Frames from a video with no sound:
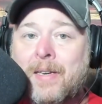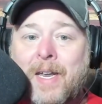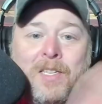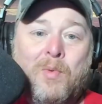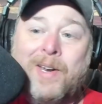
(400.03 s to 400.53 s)
And
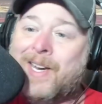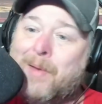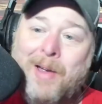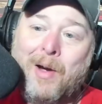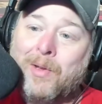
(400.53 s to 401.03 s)
that's when he
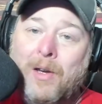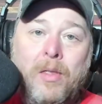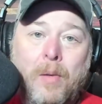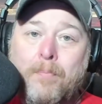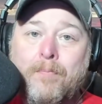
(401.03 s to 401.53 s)
came out with all
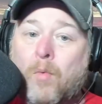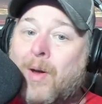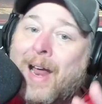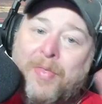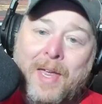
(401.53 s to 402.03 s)
the
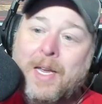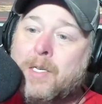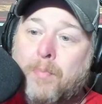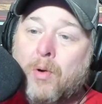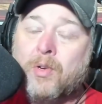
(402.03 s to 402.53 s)
what I think
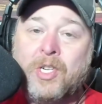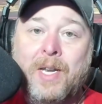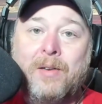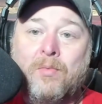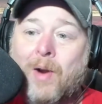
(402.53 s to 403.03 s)
is
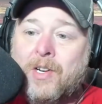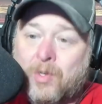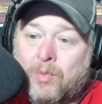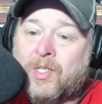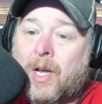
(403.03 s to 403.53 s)
bullshit
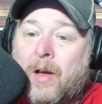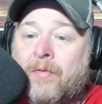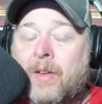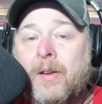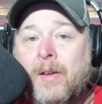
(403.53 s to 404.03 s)
racial
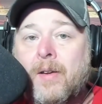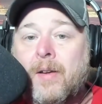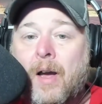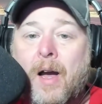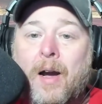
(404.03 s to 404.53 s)
stuff.
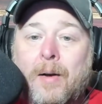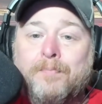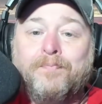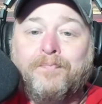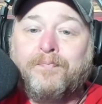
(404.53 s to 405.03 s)

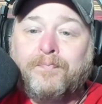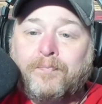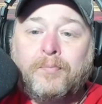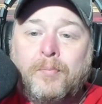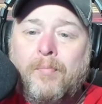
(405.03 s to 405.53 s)

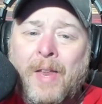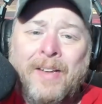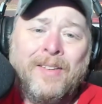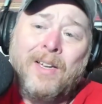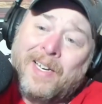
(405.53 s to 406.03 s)

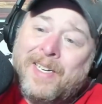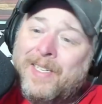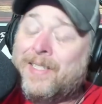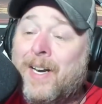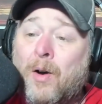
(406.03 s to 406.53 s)
Look,
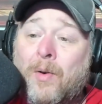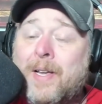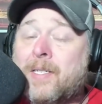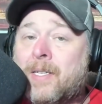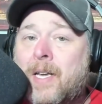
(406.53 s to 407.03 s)
you know,
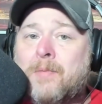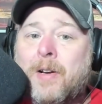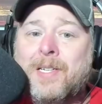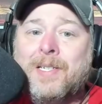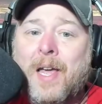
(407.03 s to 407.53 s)
as
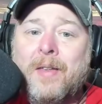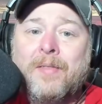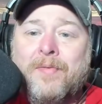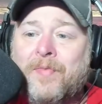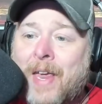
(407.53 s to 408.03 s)
much as I
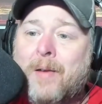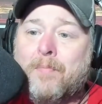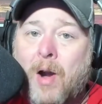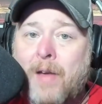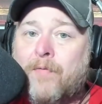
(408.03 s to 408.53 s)
think
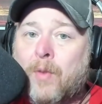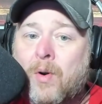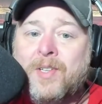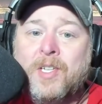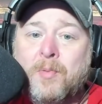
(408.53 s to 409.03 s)
Brian
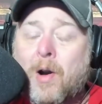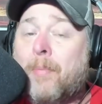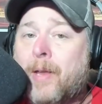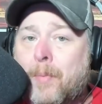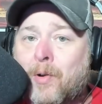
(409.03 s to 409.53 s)
Flores is
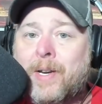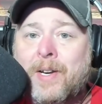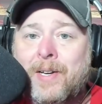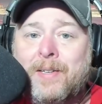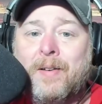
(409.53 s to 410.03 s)
probably a pretty
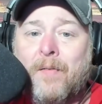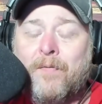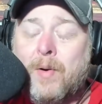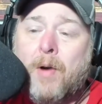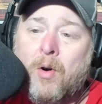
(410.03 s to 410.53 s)
good
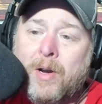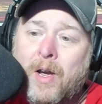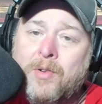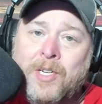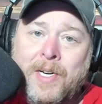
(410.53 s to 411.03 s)
football
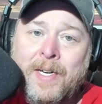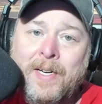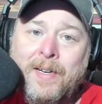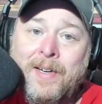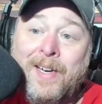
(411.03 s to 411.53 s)
coach,
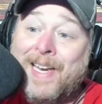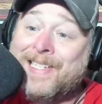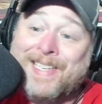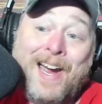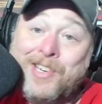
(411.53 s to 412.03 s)

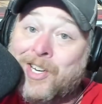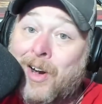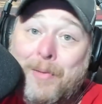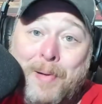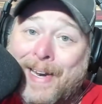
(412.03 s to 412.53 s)
he's not
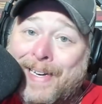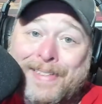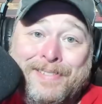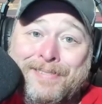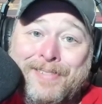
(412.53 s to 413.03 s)
Sean
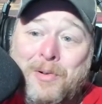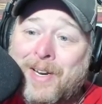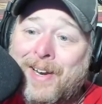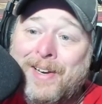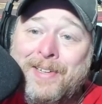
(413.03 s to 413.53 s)
Payton,
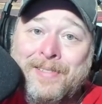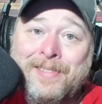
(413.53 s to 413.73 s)
okay?